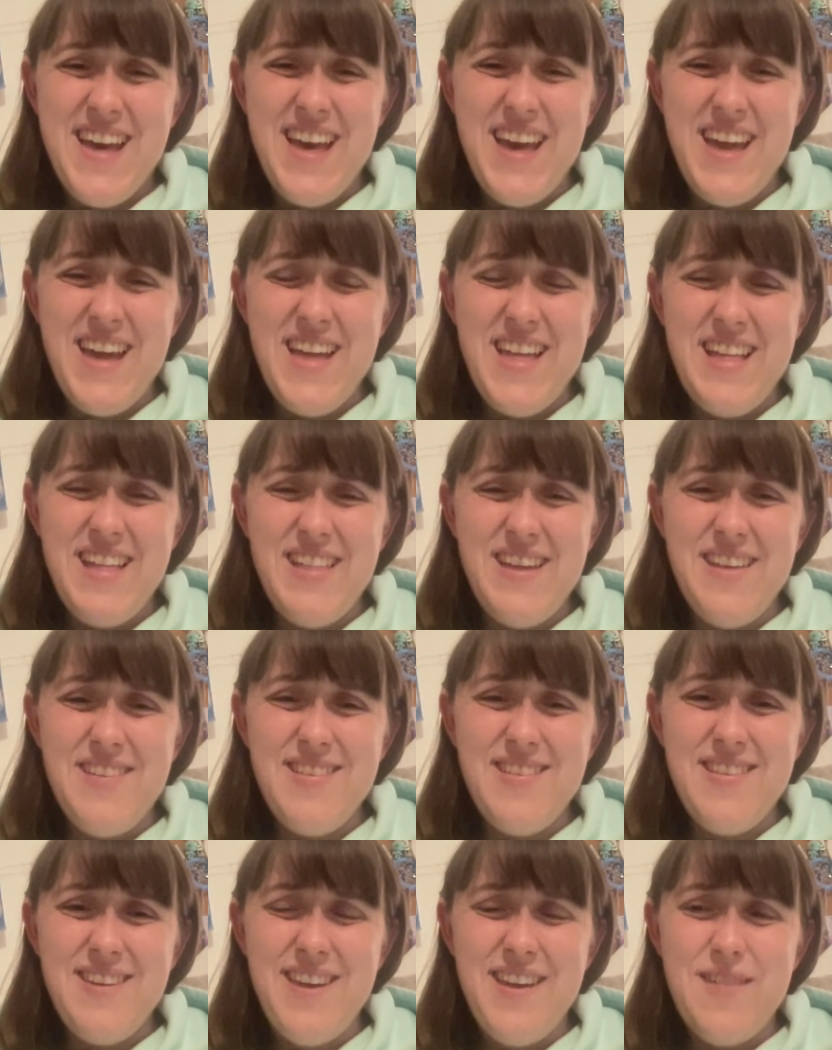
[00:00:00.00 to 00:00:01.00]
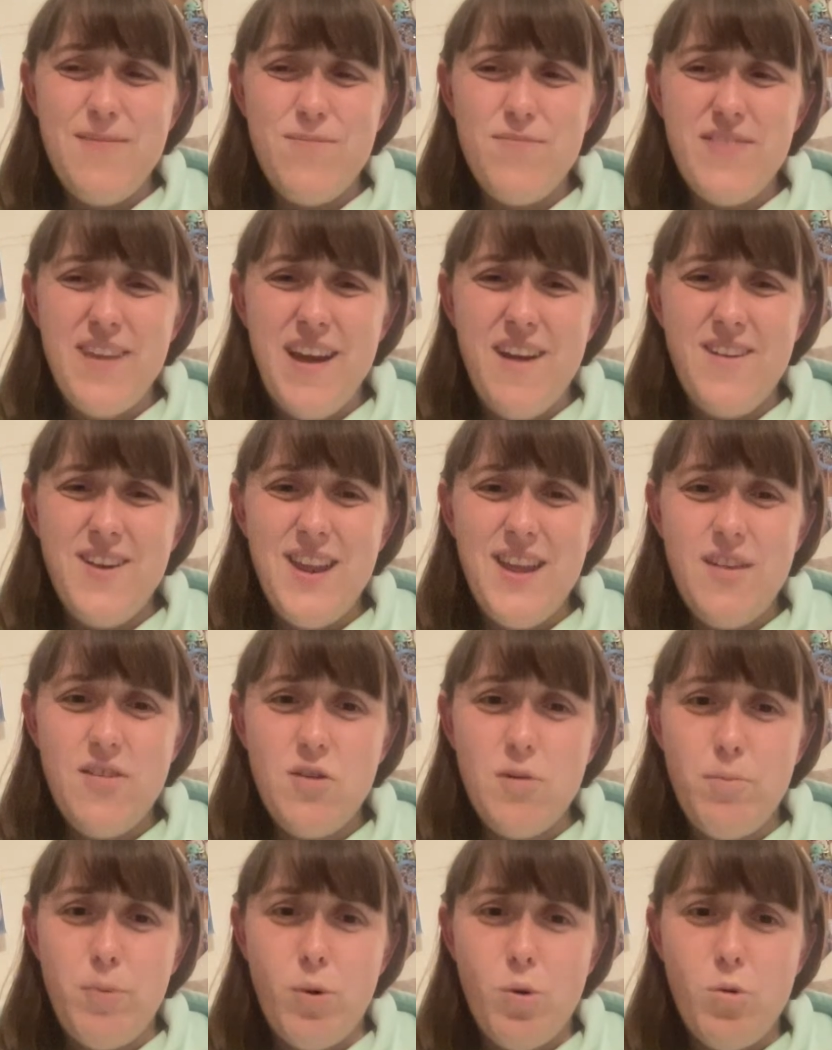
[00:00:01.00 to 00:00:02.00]
it it's the, down near
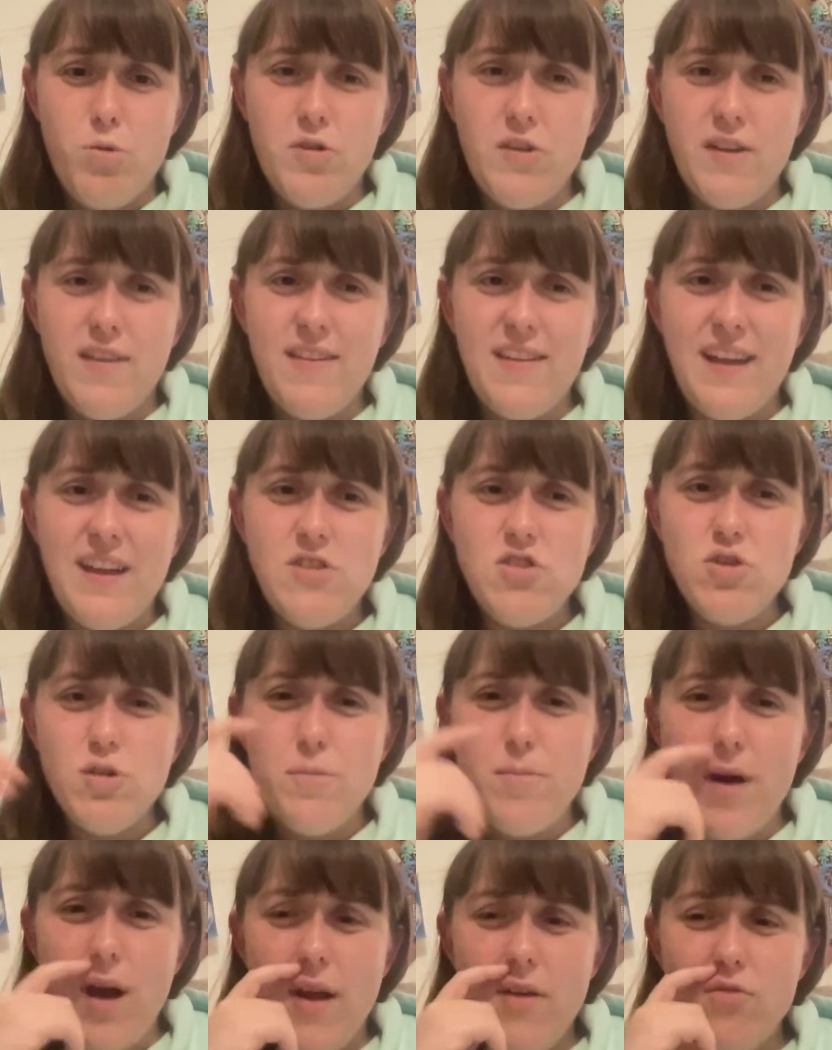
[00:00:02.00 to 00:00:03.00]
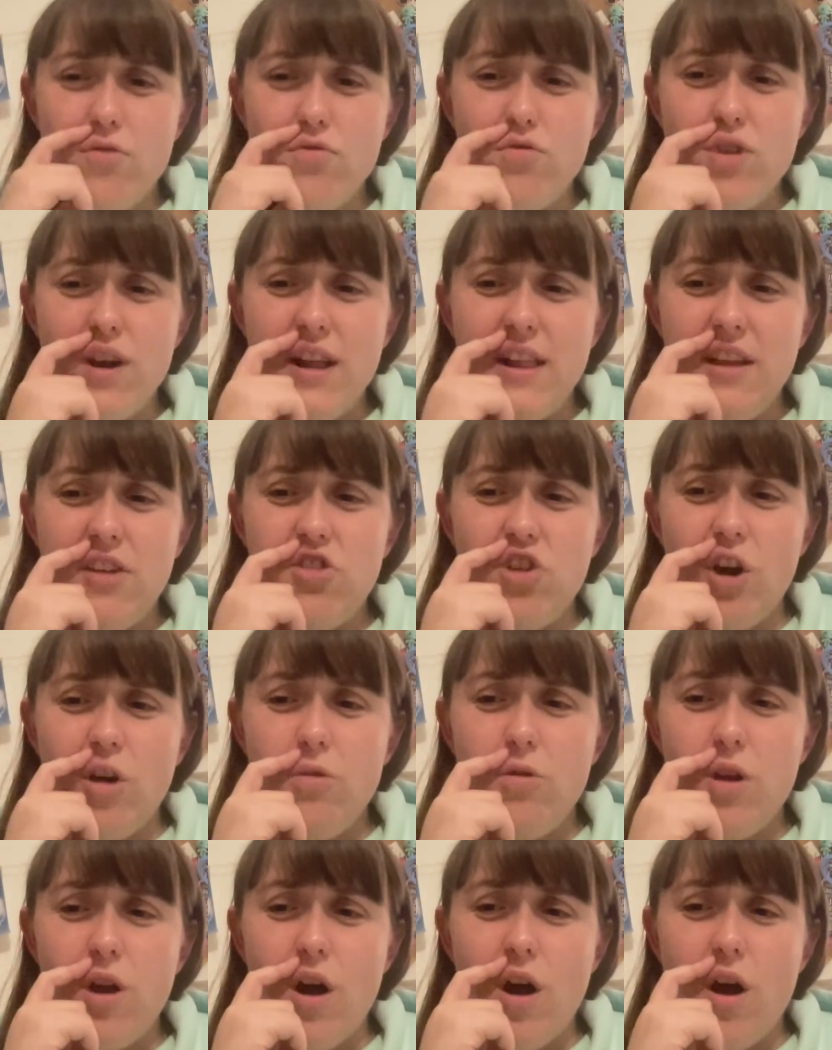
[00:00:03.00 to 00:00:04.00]
St Paul's Cathedral, but I really
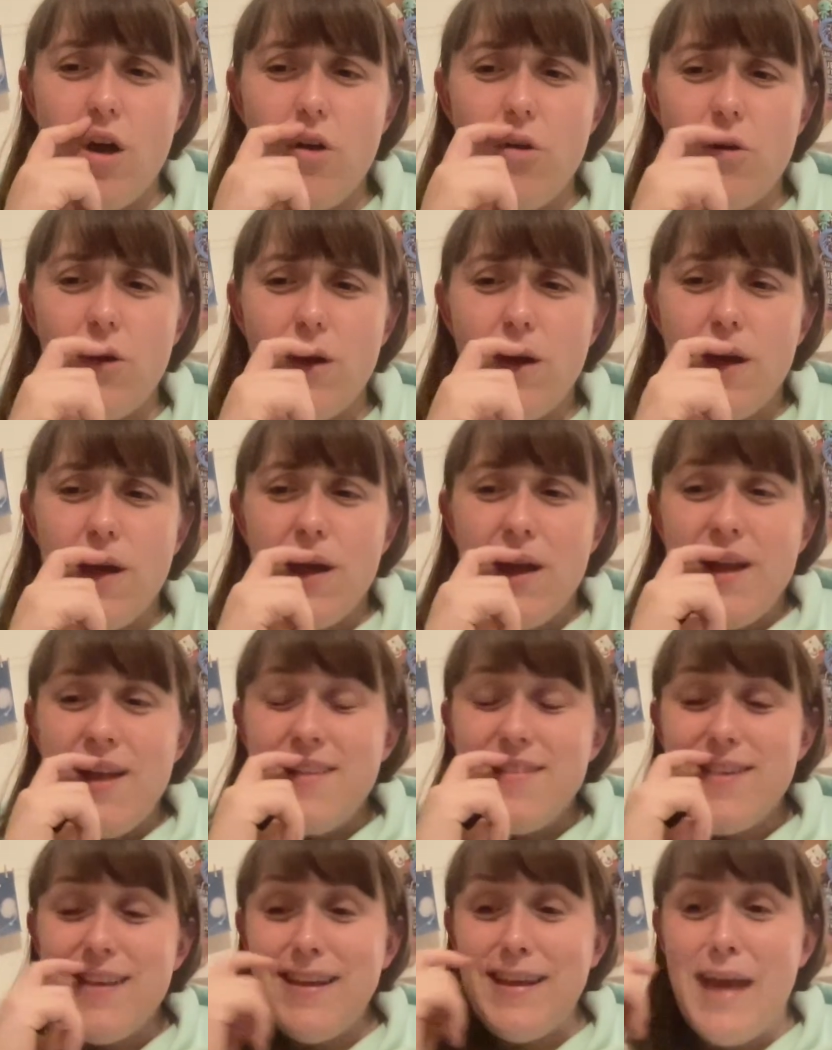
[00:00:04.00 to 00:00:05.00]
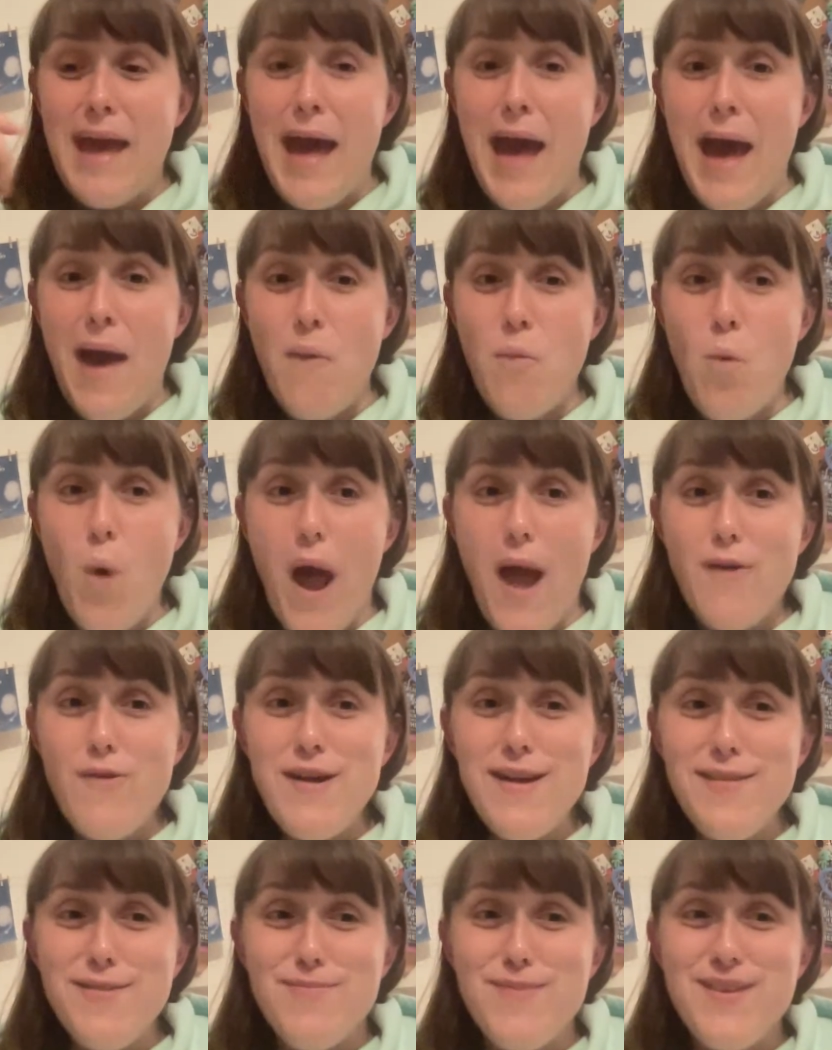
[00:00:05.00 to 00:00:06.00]
don't know. That yeah, where
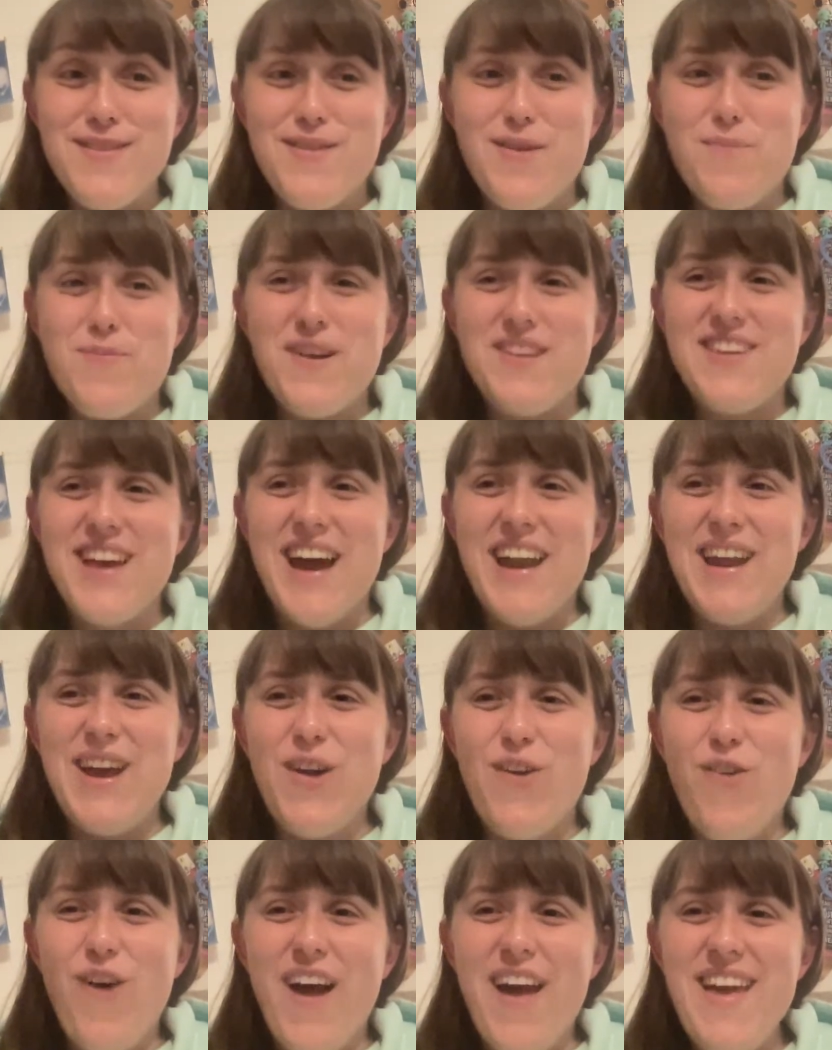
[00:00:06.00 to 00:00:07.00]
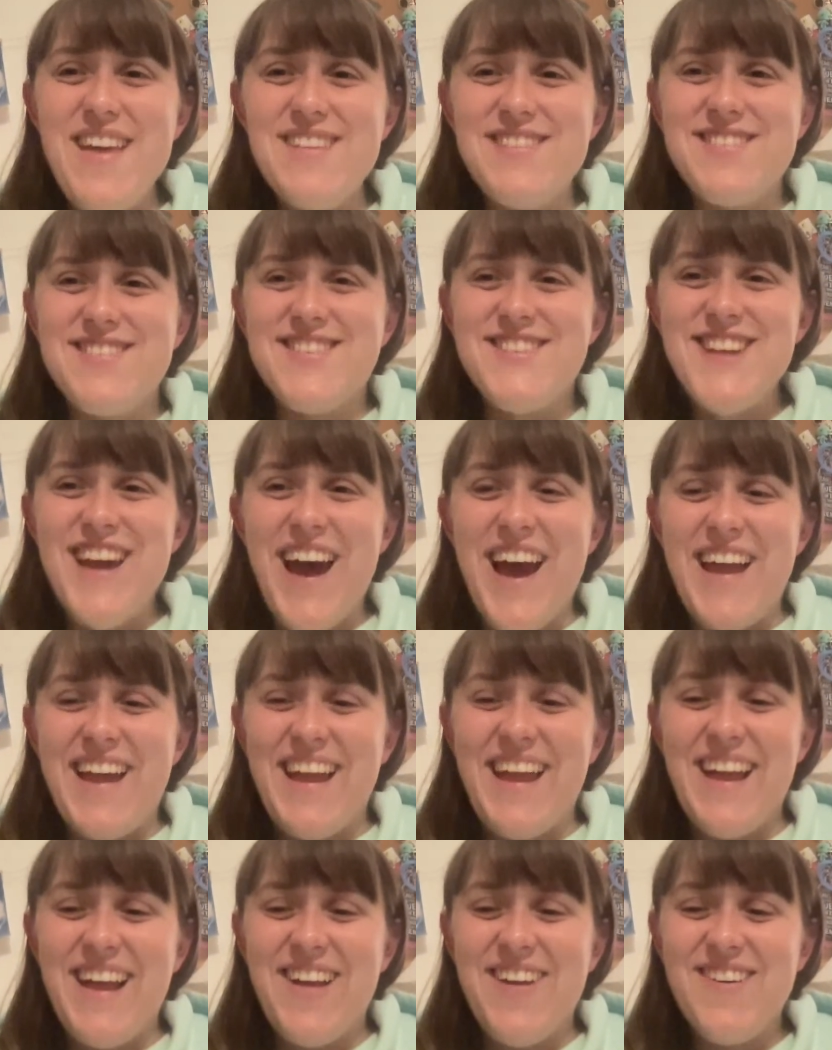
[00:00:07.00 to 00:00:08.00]
is Mr. Britannic? Where is
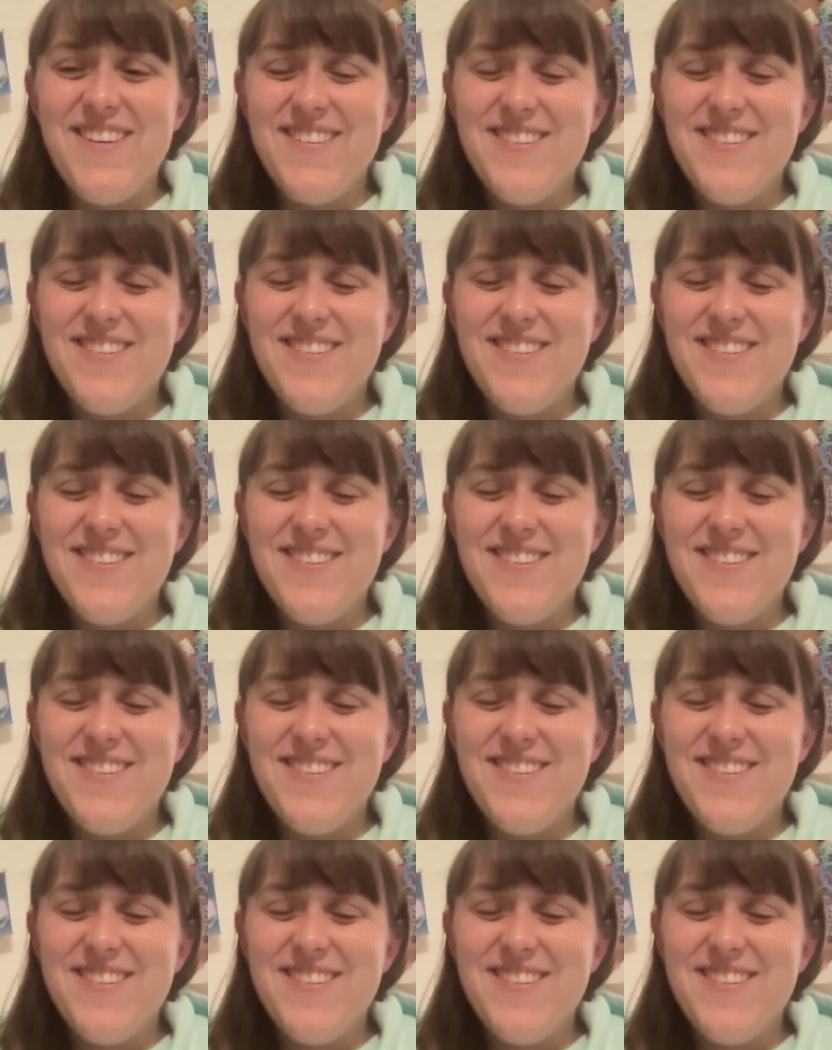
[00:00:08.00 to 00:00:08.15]
Jake?